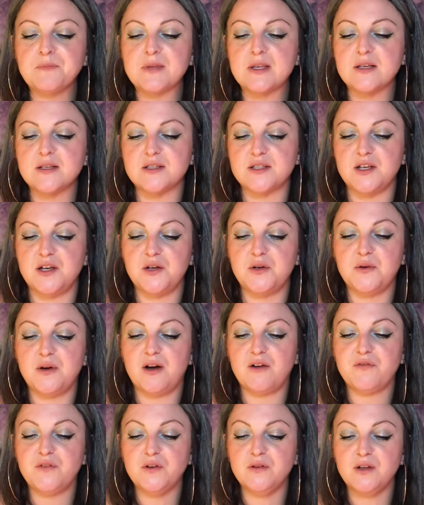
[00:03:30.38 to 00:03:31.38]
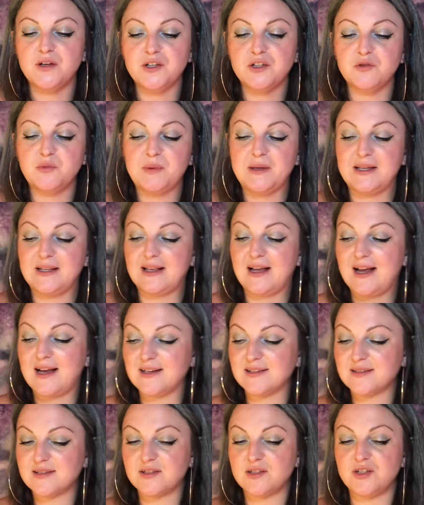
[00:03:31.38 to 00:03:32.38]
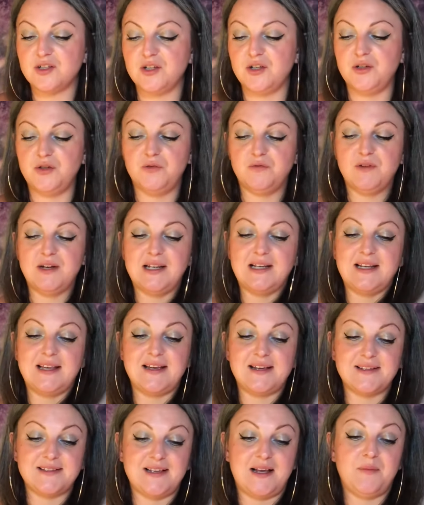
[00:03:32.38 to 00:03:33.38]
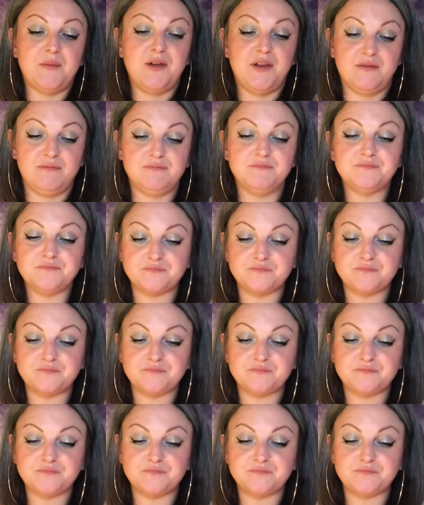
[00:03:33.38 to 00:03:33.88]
So I feel like you're being asked to really examine